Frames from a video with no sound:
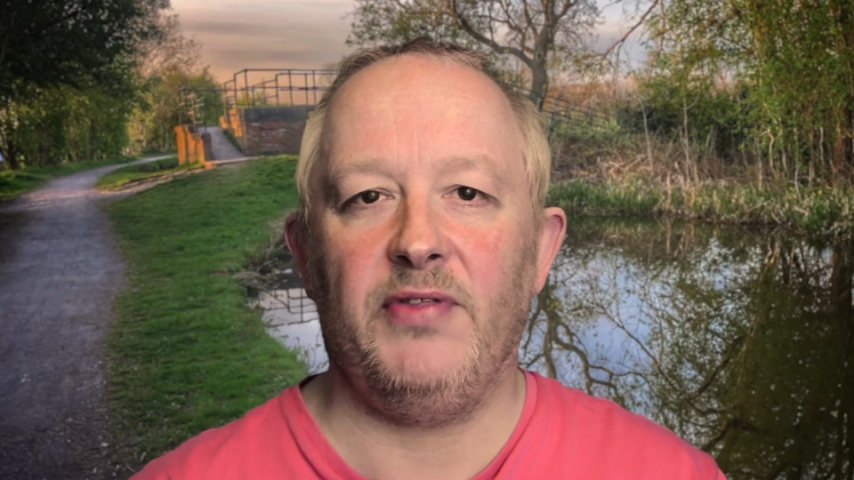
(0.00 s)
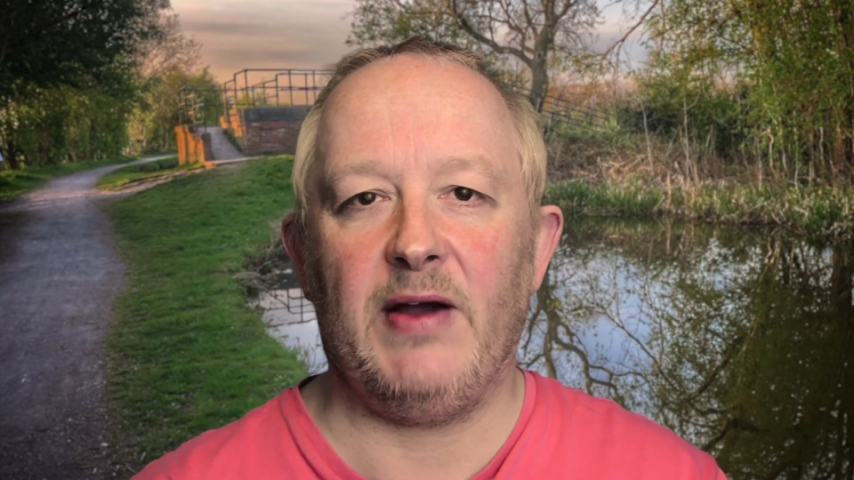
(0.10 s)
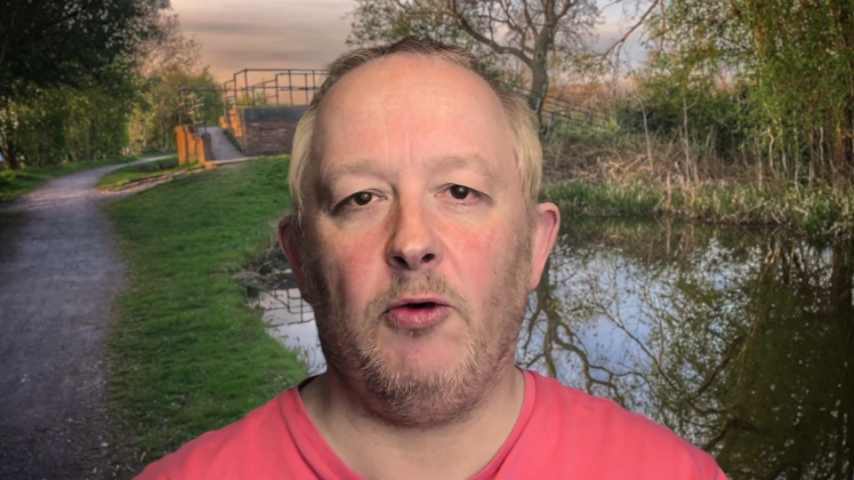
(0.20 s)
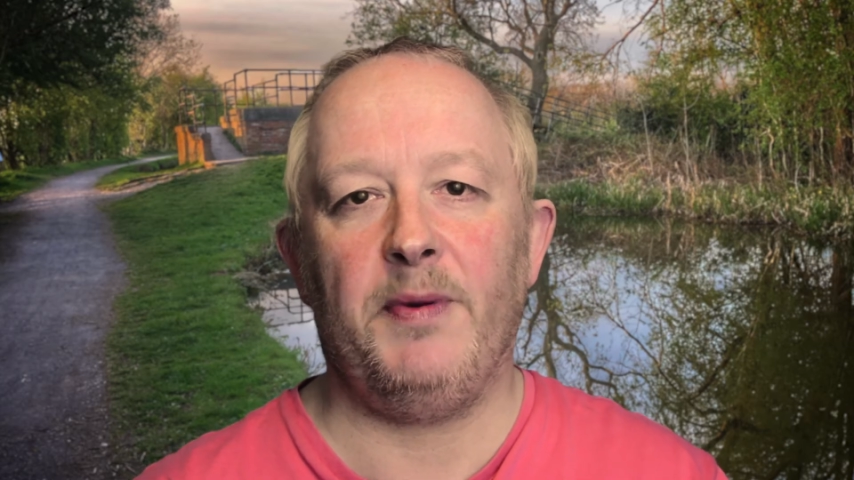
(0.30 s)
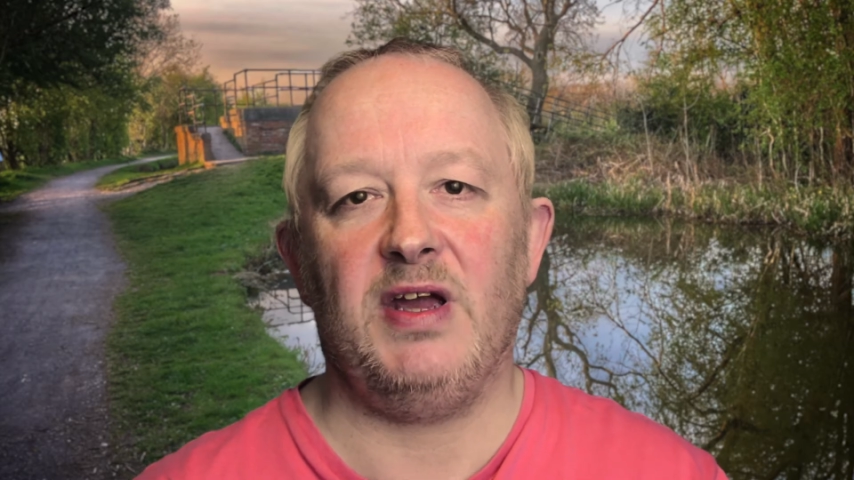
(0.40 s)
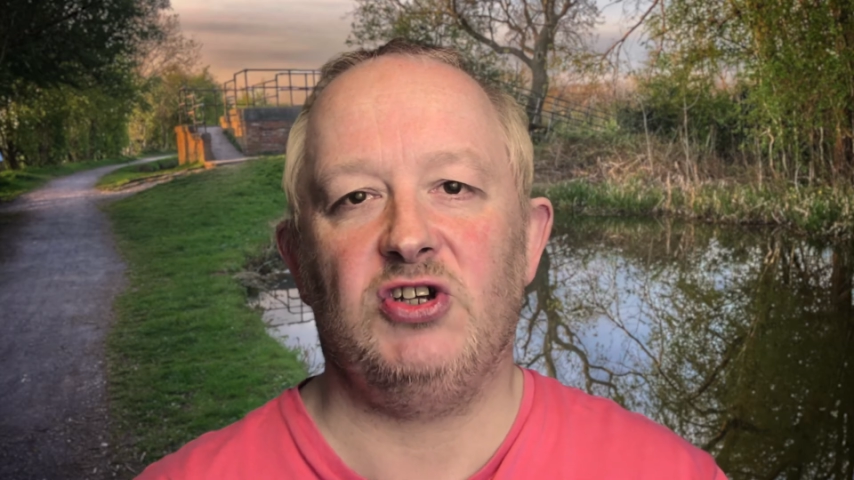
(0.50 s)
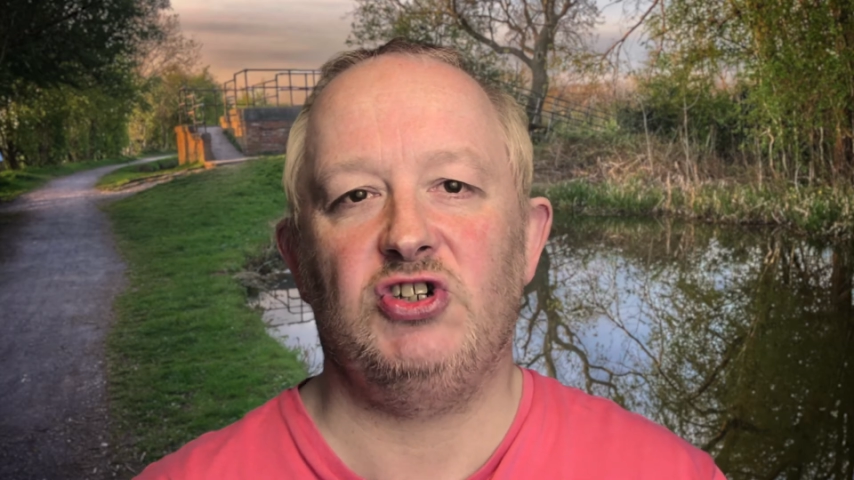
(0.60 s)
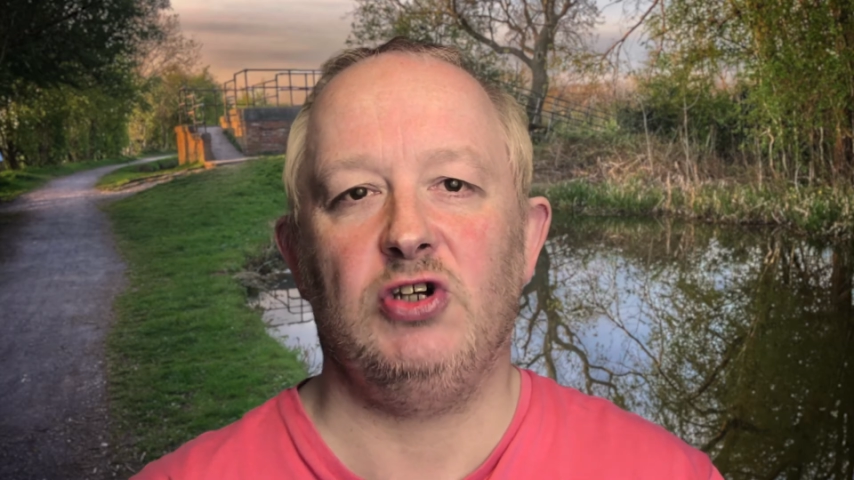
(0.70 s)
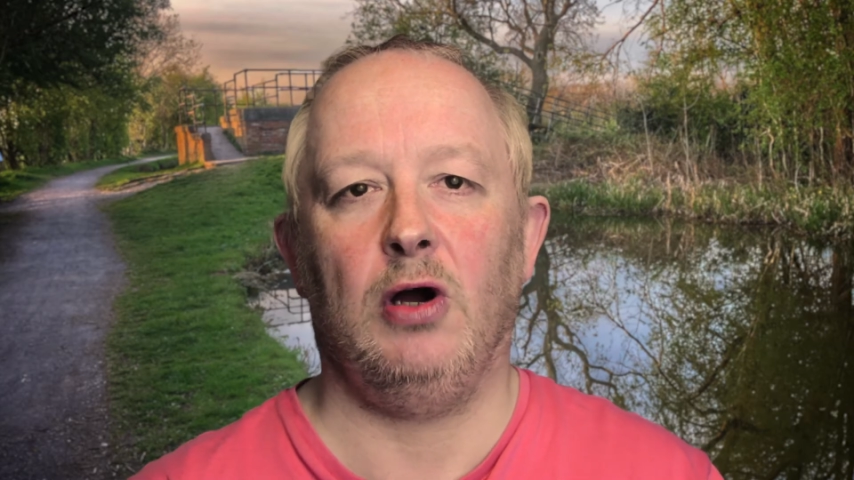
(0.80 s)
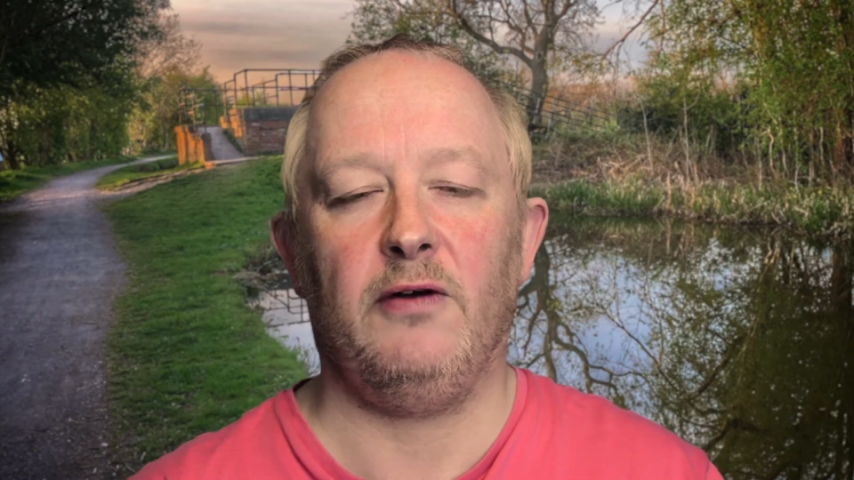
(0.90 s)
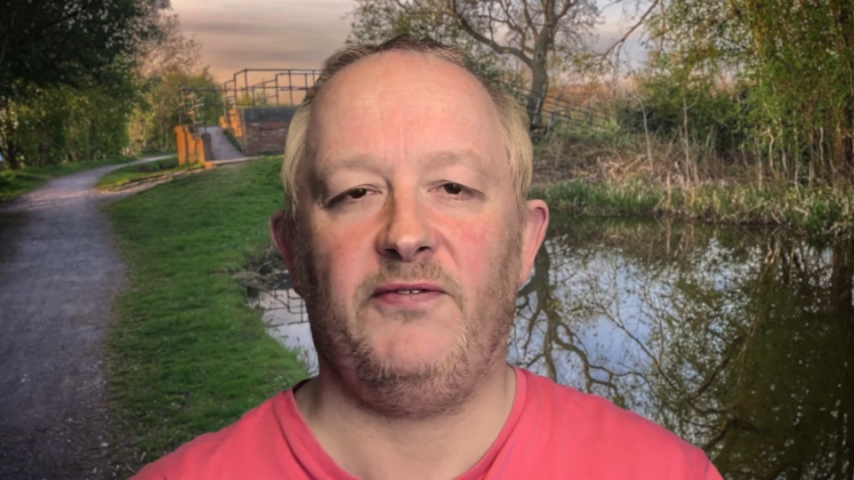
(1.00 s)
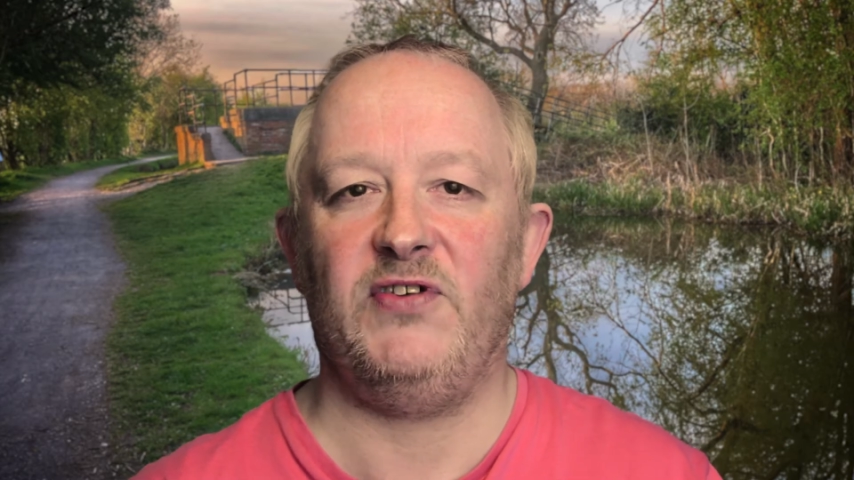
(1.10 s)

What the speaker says: there will be a short